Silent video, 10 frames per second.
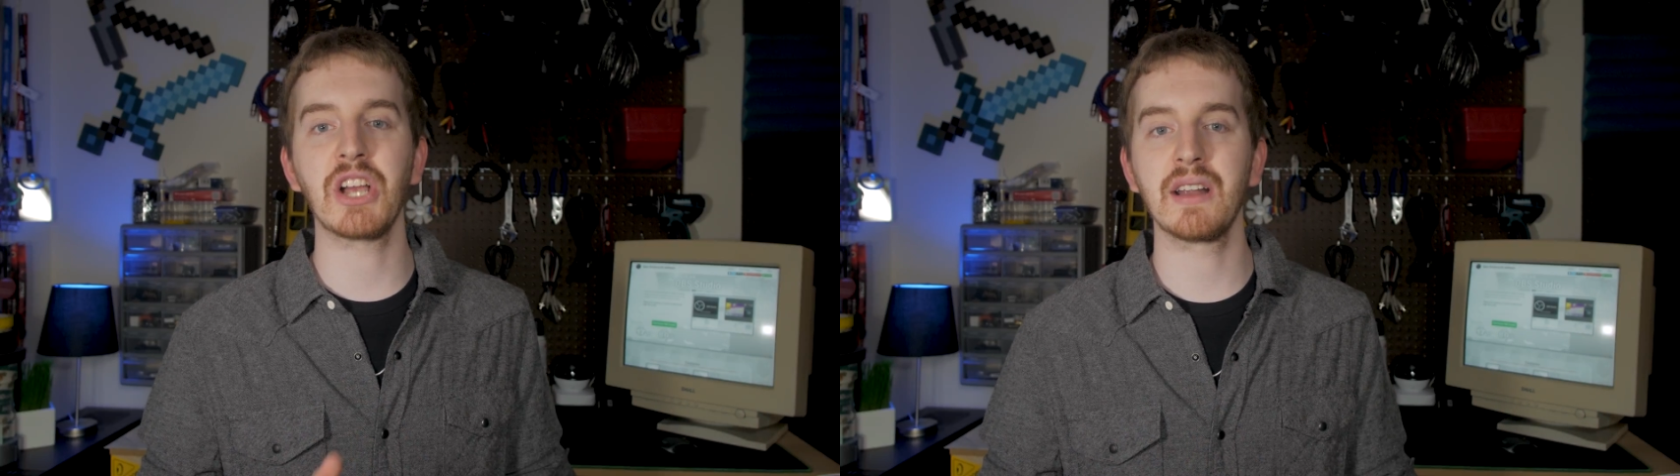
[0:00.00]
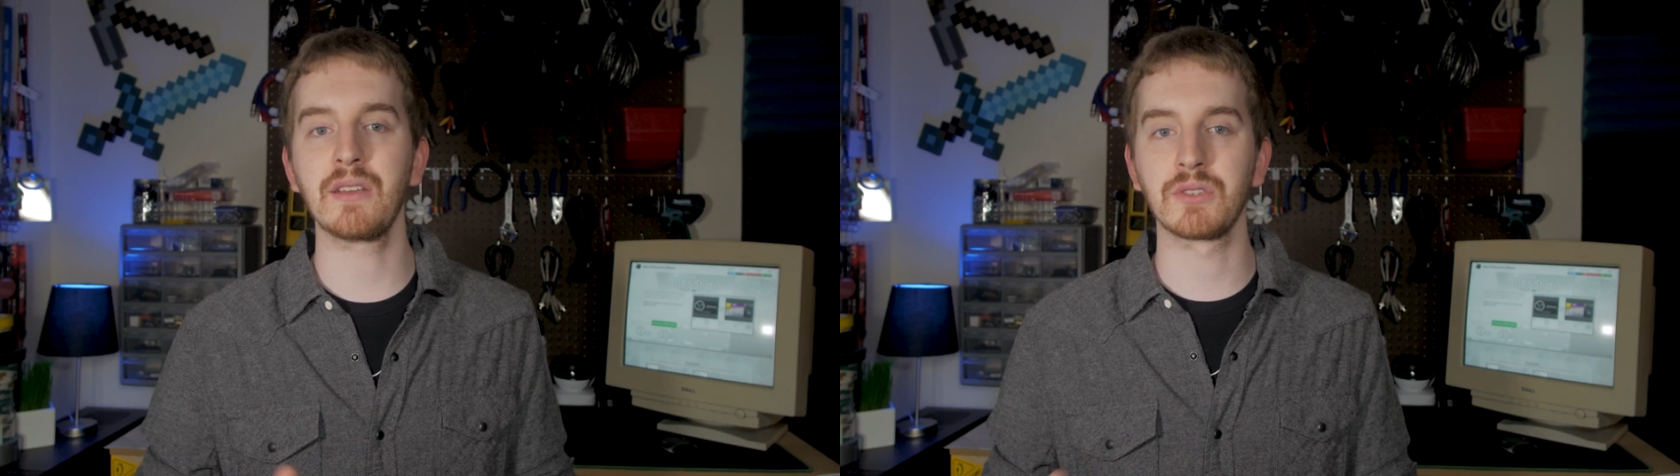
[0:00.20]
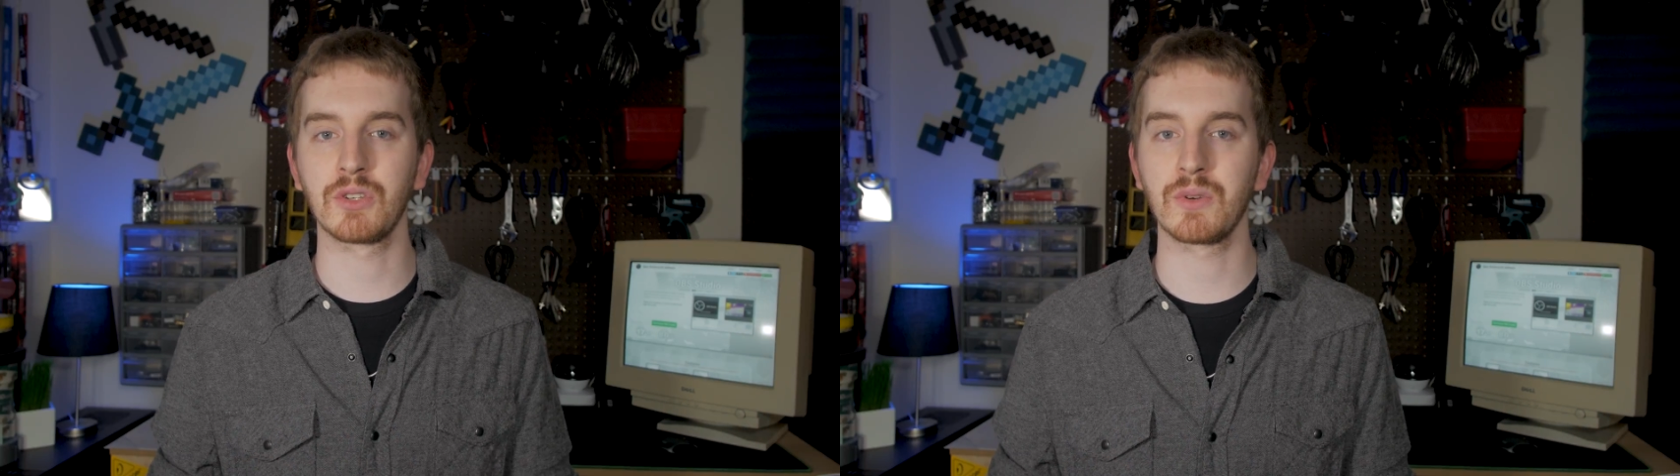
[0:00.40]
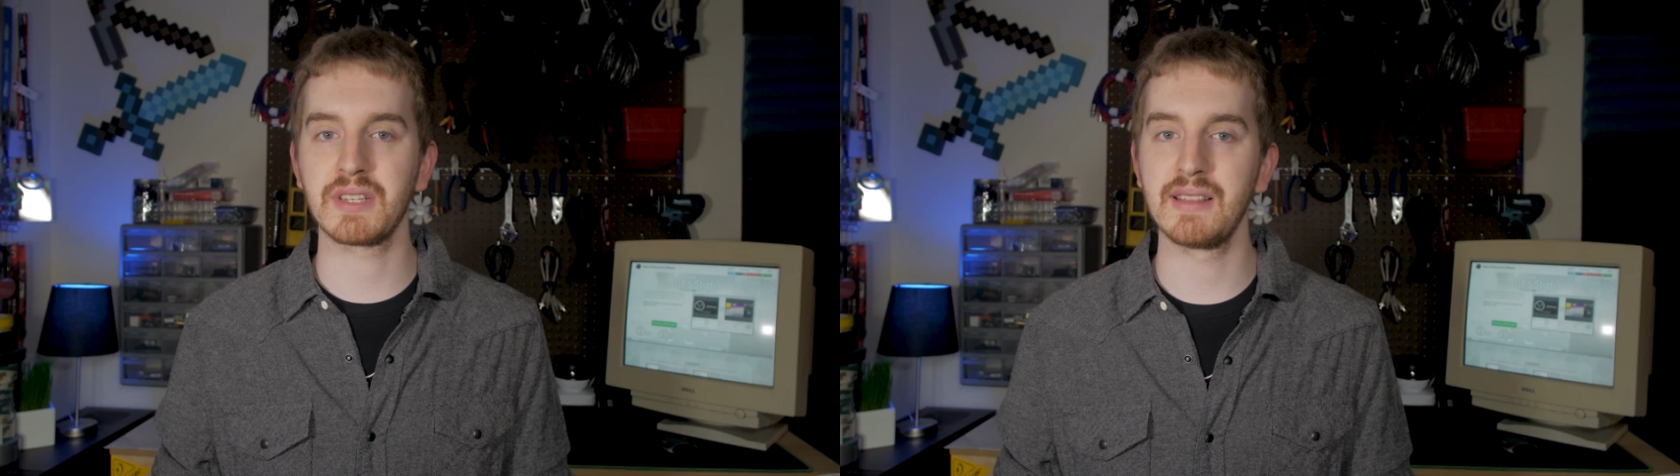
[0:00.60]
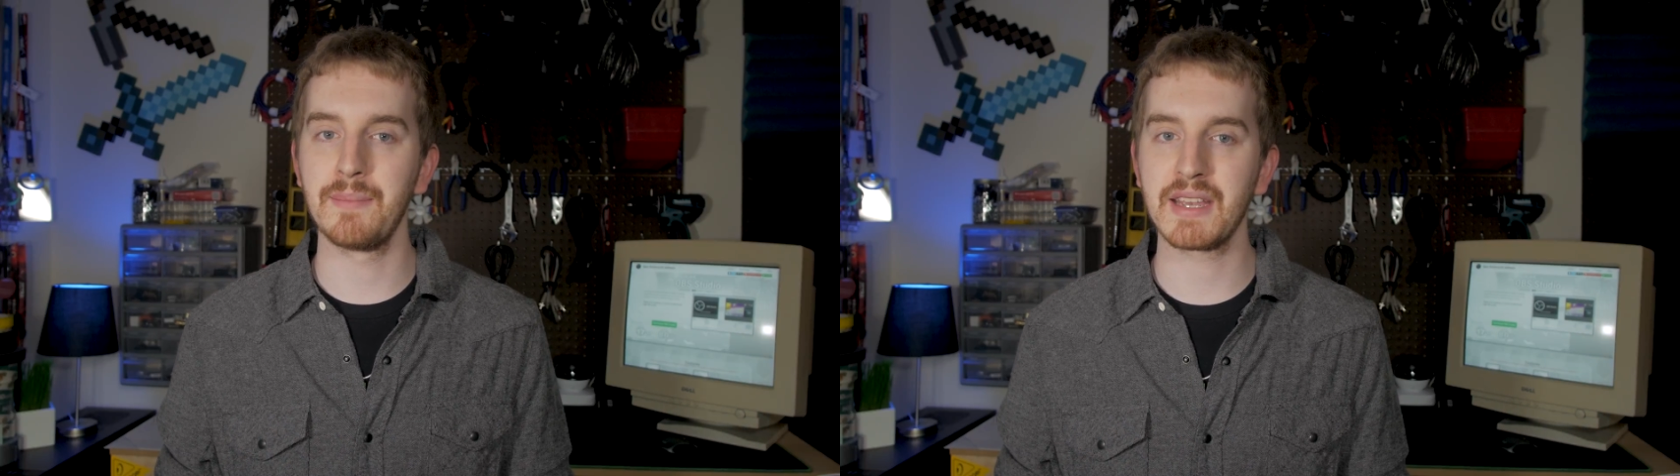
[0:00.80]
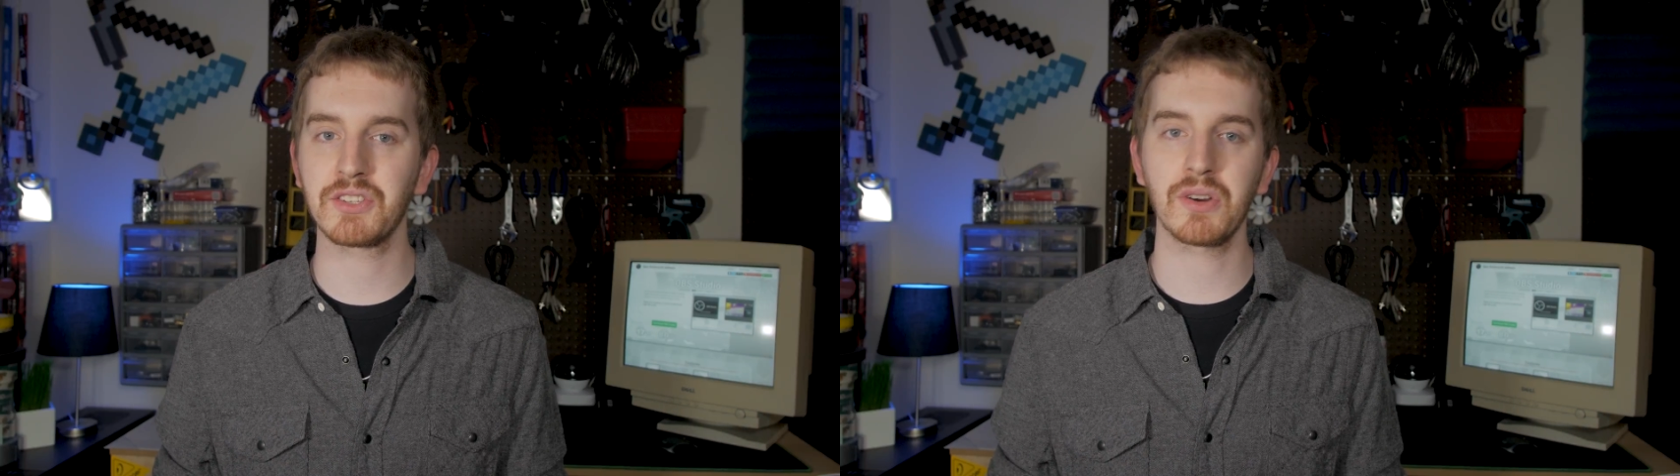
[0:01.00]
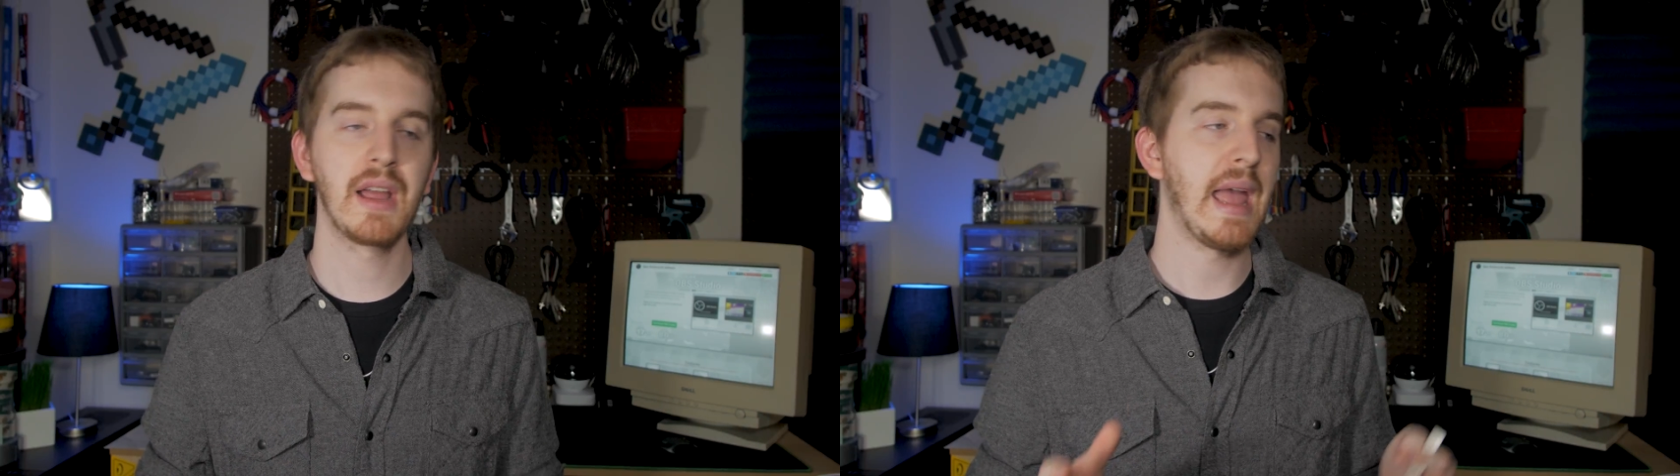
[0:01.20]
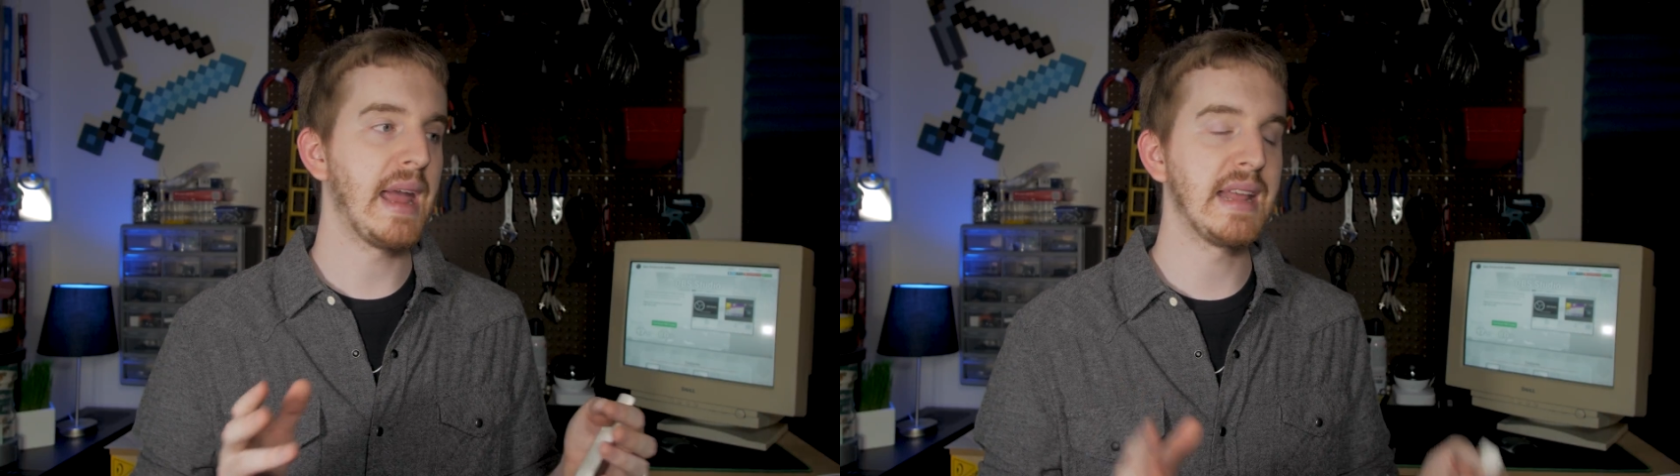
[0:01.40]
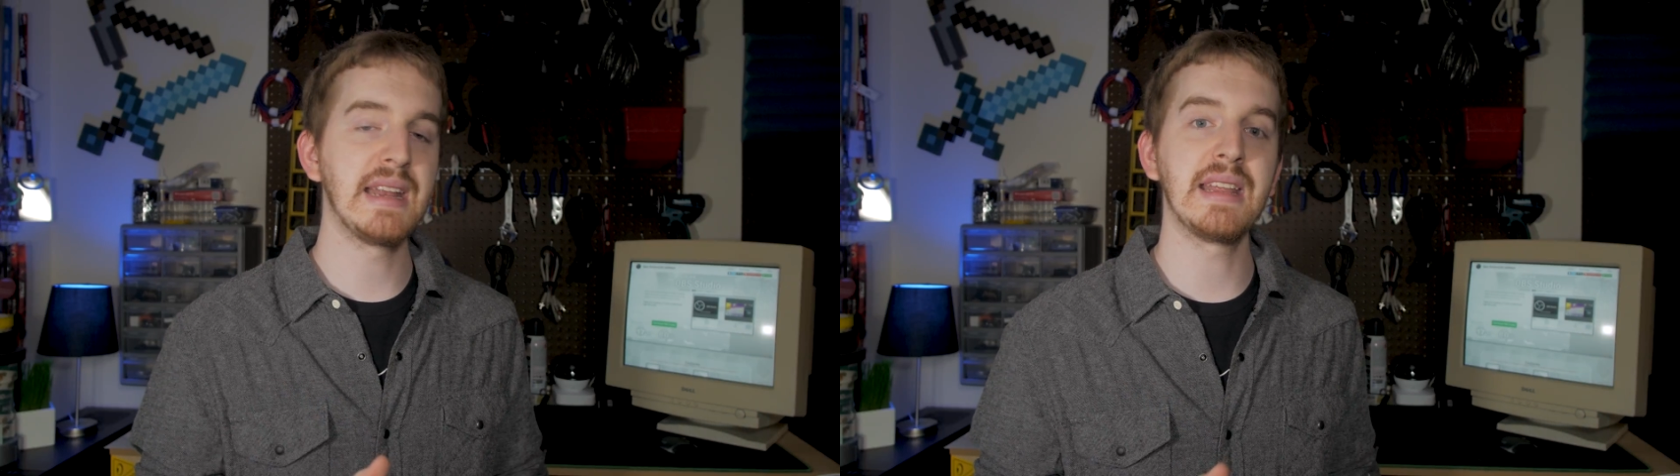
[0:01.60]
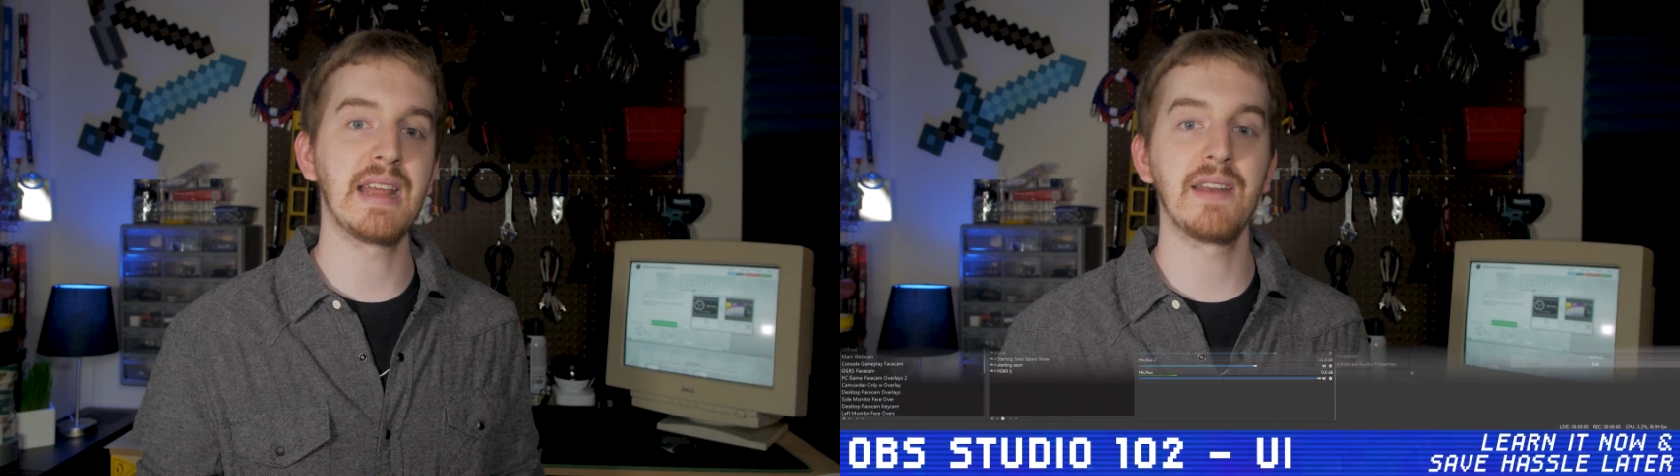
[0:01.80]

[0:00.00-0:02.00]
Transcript: audio source in the mixer and hitting